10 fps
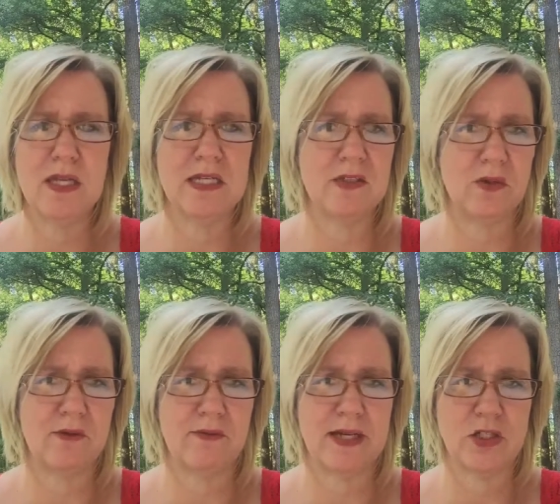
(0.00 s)
things don't
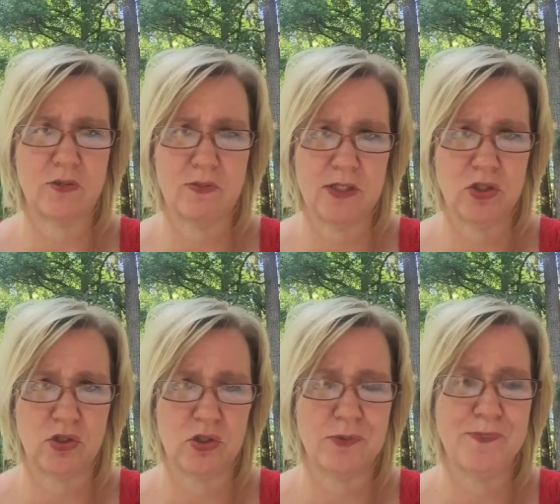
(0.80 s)
affect your blood
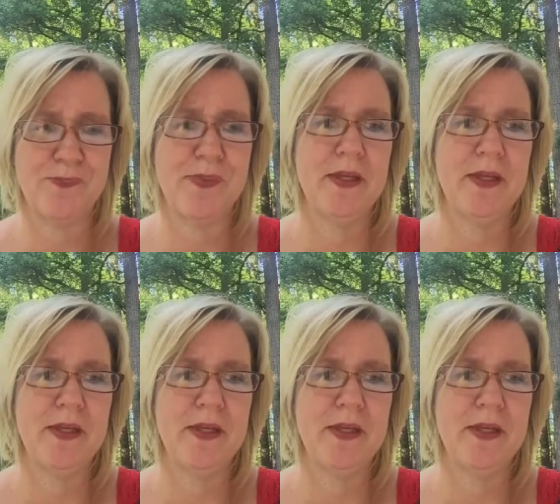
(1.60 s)
sugar